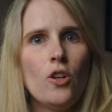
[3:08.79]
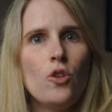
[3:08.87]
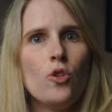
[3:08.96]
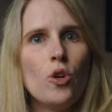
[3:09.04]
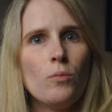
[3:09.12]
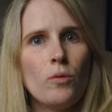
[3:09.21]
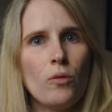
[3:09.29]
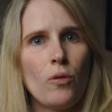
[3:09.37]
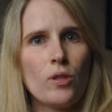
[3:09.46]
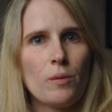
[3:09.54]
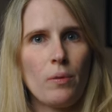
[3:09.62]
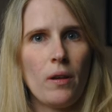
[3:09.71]
Normal
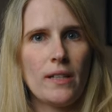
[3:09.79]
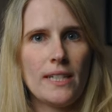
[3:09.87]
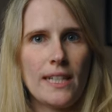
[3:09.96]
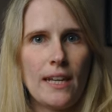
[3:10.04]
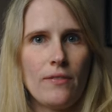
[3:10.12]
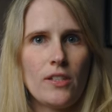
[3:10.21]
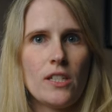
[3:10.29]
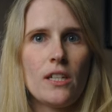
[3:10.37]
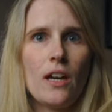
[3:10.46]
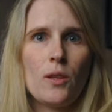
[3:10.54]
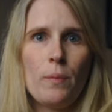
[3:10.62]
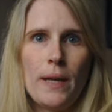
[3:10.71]
rules apply to gifts
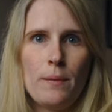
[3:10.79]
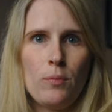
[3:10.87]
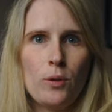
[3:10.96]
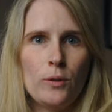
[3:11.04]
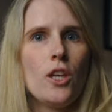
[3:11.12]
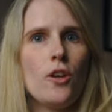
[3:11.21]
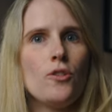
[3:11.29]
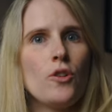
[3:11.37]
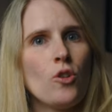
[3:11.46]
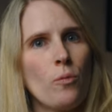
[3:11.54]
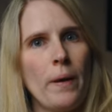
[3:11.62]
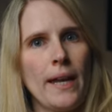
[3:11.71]
to other people. You
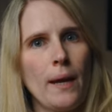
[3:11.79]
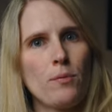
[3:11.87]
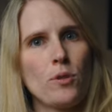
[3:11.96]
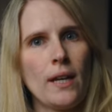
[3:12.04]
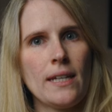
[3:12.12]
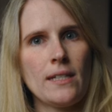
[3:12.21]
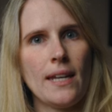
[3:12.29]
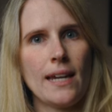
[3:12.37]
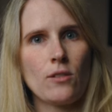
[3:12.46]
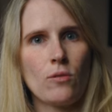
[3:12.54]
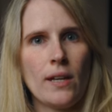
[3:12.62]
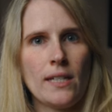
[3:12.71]
do not pay capital gains
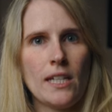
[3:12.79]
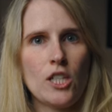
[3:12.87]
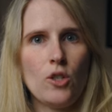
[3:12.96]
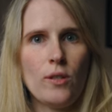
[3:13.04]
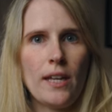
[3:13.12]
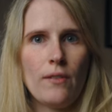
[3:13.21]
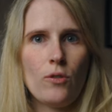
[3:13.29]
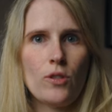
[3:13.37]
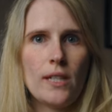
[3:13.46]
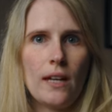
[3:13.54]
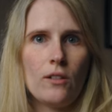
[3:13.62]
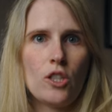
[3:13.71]
tax on assets you give or
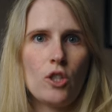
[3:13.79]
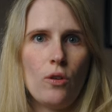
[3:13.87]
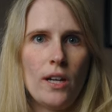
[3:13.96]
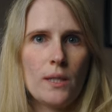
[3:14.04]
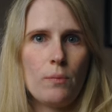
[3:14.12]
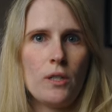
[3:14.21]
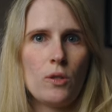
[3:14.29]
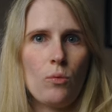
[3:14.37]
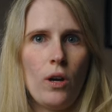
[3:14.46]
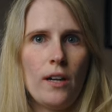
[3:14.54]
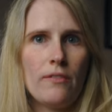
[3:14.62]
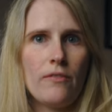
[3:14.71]
sell to your husband,
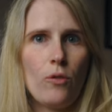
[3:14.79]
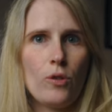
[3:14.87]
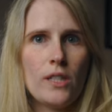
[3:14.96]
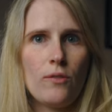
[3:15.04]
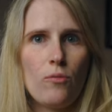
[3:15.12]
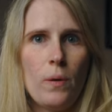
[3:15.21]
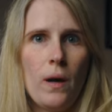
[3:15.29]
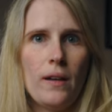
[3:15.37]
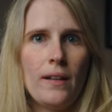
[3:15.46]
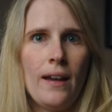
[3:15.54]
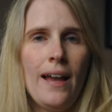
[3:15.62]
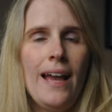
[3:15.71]
wife, or civil
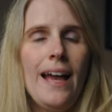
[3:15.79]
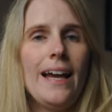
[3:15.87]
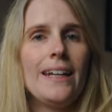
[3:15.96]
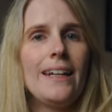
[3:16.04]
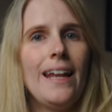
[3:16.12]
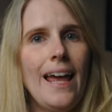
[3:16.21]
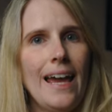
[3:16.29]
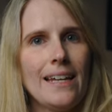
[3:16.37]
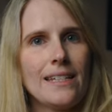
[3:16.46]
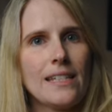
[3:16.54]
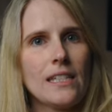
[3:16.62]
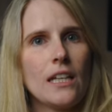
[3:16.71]
partner
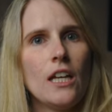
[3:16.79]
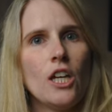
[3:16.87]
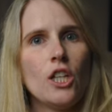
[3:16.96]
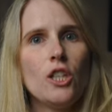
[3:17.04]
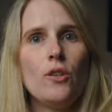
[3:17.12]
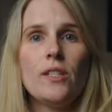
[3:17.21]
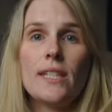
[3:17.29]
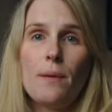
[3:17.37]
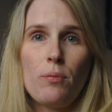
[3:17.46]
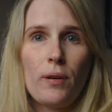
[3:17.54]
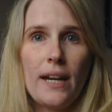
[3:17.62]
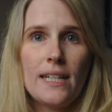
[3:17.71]
unless you
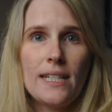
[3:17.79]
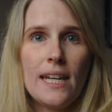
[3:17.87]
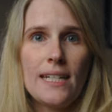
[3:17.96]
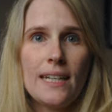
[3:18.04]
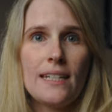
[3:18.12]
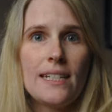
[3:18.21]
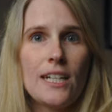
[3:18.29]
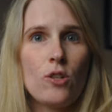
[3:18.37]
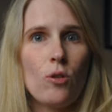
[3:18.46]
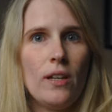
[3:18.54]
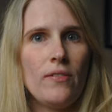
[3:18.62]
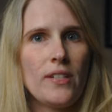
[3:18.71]
separated and did
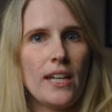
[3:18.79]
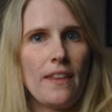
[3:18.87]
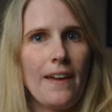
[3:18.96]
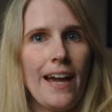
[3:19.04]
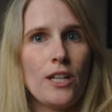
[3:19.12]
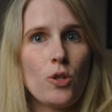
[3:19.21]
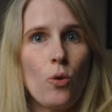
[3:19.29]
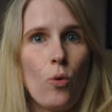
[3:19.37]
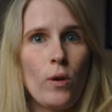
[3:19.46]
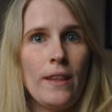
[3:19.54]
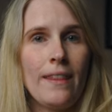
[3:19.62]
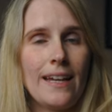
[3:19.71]
not live together at
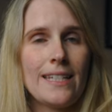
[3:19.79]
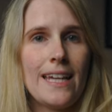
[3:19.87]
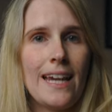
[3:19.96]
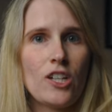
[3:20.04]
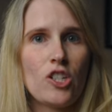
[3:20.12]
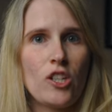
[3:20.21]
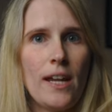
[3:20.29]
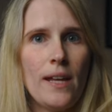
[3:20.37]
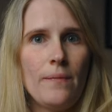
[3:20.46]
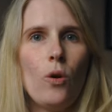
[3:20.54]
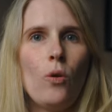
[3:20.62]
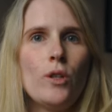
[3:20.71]
all in that tax
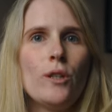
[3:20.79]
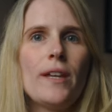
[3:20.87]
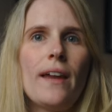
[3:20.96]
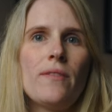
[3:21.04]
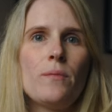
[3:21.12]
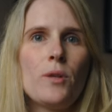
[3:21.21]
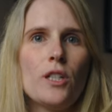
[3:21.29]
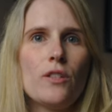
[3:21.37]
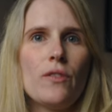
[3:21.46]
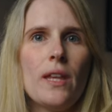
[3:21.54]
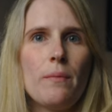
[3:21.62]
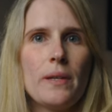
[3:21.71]
year, or you gave them goods
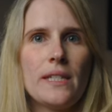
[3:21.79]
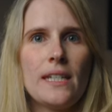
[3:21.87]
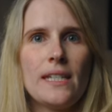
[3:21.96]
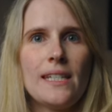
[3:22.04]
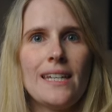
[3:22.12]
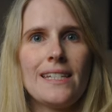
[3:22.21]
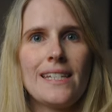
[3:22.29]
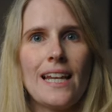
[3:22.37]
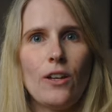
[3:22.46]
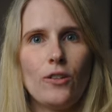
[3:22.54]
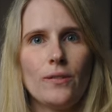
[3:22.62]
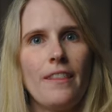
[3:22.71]
for their business to
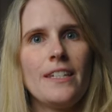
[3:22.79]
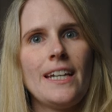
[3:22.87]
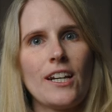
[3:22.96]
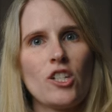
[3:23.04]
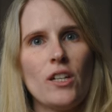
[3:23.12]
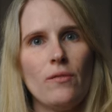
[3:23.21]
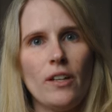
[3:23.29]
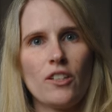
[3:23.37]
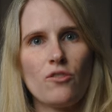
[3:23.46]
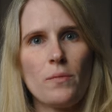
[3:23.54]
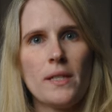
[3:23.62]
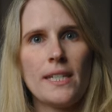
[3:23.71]
sell on. The tax year runs
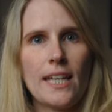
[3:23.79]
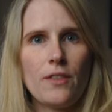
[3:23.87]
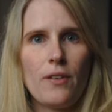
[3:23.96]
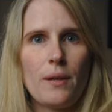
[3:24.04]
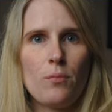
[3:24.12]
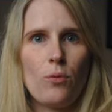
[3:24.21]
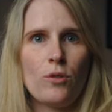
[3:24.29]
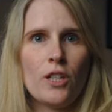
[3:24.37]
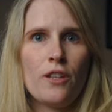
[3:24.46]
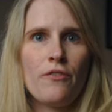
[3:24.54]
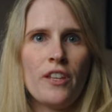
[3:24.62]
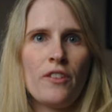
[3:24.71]
from the 6th of April to
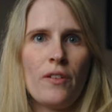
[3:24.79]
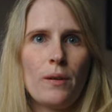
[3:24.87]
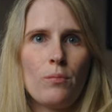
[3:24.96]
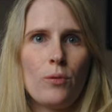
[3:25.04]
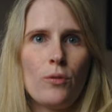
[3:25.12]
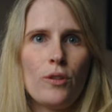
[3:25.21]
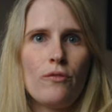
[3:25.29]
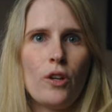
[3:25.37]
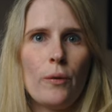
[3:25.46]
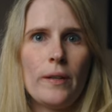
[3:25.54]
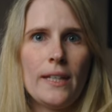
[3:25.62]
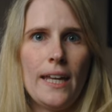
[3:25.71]
the 5th of April the
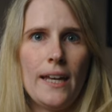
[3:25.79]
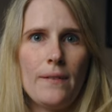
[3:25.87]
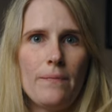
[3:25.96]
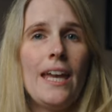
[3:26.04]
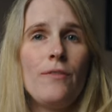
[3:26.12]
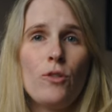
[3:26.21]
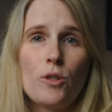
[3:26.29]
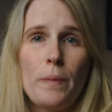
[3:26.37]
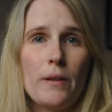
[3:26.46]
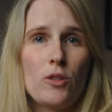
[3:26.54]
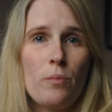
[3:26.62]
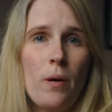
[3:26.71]
following year. If your
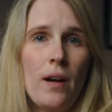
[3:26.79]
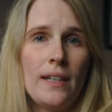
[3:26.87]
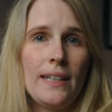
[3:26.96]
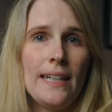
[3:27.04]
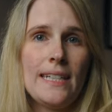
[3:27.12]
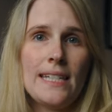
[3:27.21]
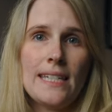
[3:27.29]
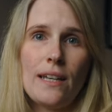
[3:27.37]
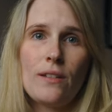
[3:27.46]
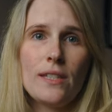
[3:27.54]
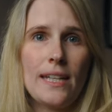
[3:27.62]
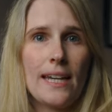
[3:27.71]
spouse or partner later
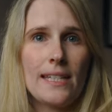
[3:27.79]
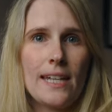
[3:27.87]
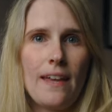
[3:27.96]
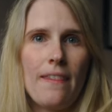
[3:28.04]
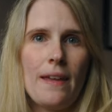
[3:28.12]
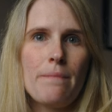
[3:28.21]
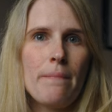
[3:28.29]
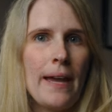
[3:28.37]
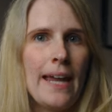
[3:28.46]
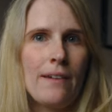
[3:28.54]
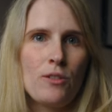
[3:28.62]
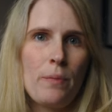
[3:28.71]
sells the asset, they
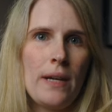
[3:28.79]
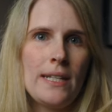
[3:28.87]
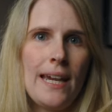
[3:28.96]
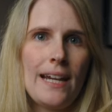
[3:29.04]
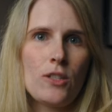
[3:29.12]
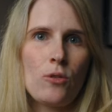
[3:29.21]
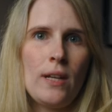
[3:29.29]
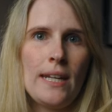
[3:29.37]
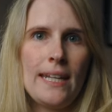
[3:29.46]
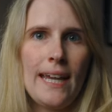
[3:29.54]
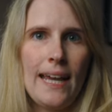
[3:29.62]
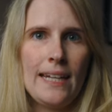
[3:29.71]
may have to pay tax on any
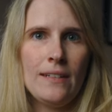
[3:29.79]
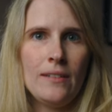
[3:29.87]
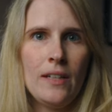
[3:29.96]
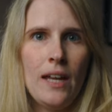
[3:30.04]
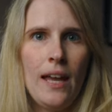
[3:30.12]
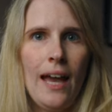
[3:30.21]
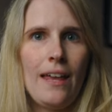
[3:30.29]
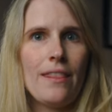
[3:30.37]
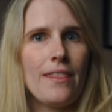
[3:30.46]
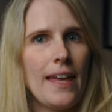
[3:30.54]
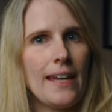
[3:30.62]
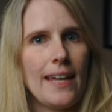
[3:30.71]
gain, and
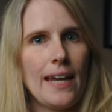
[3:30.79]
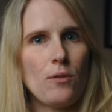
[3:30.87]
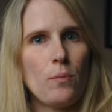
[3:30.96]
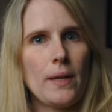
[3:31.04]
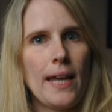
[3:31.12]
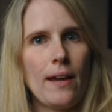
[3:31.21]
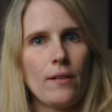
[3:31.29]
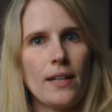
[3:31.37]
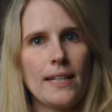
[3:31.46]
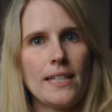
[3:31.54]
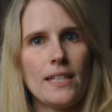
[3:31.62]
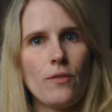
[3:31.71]
their gain will be
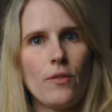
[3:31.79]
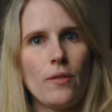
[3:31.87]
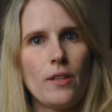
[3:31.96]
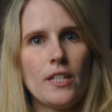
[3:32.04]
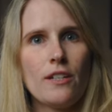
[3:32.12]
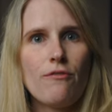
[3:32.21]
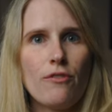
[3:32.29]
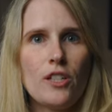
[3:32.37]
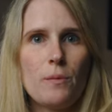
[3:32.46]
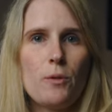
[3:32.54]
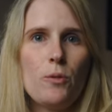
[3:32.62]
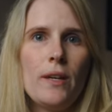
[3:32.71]
calculated on the
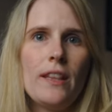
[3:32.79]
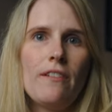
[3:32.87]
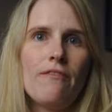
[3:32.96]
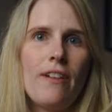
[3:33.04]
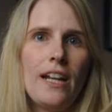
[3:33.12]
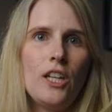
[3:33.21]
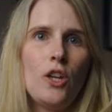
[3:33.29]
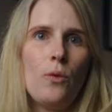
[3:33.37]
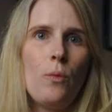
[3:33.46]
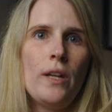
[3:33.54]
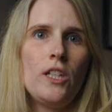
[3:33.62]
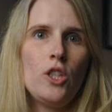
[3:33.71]
difference between the value
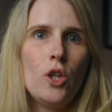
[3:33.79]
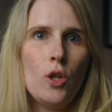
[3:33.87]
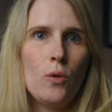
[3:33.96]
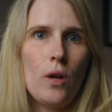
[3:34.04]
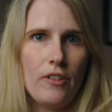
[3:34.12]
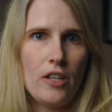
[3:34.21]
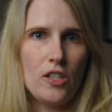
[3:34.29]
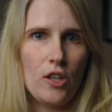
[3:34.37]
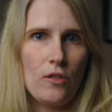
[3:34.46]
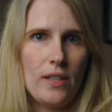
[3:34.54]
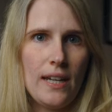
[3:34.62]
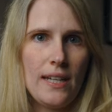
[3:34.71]
when you first
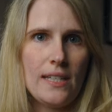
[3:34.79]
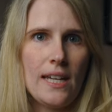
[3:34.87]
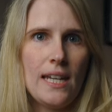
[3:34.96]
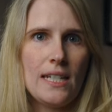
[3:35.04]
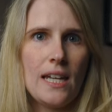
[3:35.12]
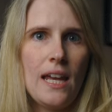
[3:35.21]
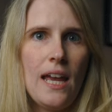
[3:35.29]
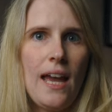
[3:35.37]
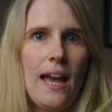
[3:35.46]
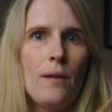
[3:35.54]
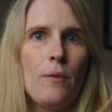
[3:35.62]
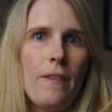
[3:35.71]
owned the asset
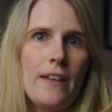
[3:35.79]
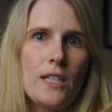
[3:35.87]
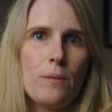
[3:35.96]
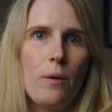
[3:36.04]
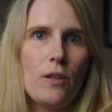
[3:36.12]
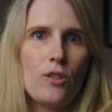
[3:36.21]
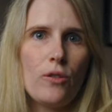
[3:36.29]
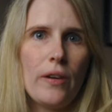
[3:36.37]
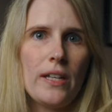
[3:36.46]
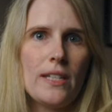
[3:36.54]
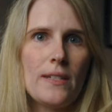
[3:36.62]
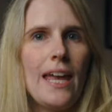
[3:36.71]
and when they disposed of
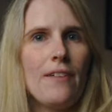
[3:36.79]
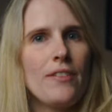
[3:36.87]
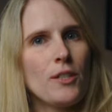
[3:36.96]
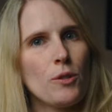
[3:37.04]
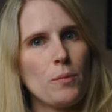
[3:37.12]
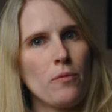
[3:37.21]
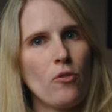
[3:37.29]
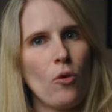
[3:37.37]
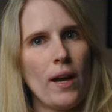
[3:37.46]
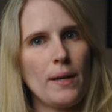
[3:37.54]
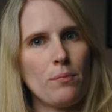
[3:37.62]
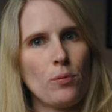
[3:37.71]
it. If this was
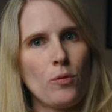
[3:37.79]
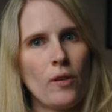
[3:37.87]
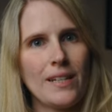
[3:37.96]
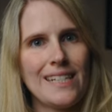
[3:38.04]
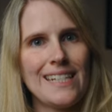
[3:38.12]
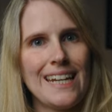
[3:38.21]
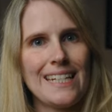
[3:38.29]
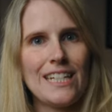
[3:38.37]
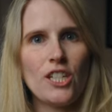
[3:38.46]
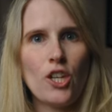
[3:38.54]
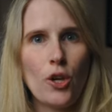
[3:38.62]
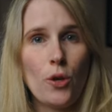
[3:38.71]
before April
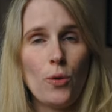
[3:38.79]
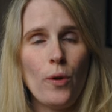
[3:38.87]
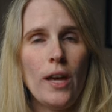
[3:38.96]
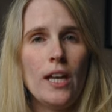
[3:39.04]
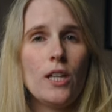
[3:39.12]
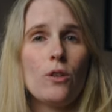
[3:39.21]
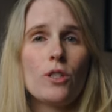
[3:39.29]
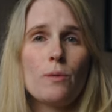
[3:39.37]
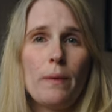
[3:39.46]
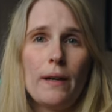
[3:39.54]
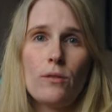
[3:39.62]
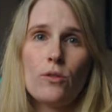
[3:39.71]
1982, your
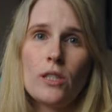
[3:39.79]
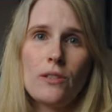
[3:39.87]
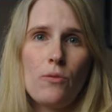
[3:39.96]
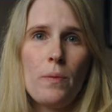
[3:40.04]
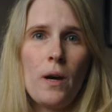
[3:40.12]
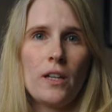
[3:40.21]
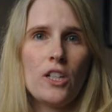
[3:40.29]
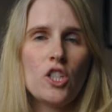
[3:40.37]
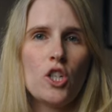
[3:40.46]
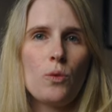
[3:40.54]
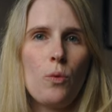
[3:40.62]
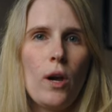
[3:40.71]
spouse or civil partner
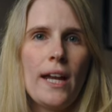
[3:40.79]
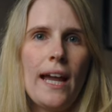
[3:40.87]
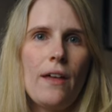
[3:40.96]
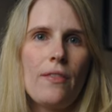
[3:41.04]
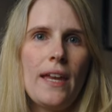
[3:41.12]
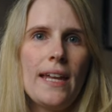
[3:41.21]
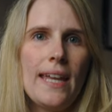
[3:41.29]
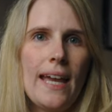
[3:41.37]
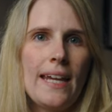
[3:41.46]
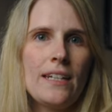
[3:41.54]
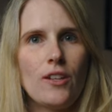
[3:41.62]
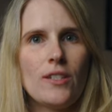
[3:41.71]
should work out their
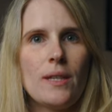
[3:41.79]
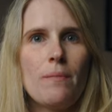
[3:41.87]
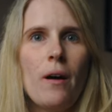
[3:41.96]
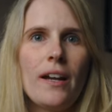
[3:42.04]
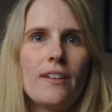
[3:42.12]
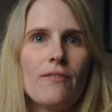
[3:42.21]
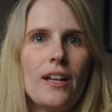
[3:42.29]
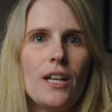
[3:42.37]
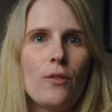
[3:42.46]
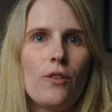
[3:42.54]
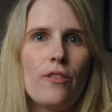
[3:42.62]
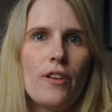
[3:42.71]
gain using the market
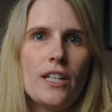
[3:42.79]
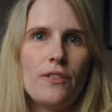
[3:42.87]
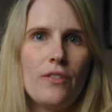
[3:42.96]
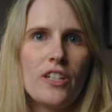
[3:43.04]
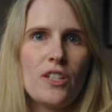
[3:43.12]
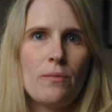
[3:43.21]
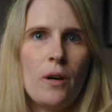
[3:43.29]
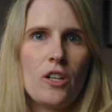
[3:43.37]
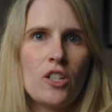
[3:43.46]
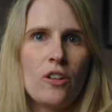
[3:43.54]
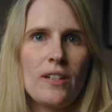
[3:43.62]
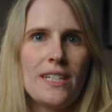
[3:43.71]
value on the 31st of
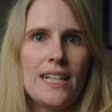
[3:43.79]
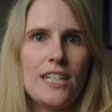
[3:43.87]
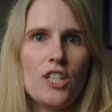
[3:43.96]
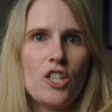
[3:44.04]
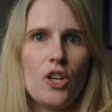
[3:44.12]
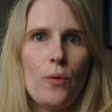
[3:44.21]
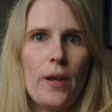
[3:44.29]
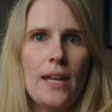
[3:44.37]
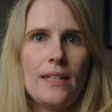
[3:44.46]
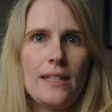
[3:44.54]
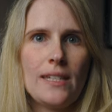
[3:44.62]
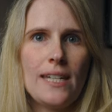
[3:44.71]
March 1982
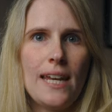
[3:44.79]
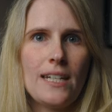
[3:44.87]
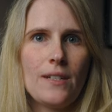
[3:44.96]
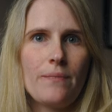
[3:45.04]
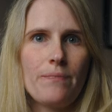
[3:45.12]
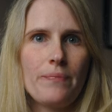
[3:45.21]
instead.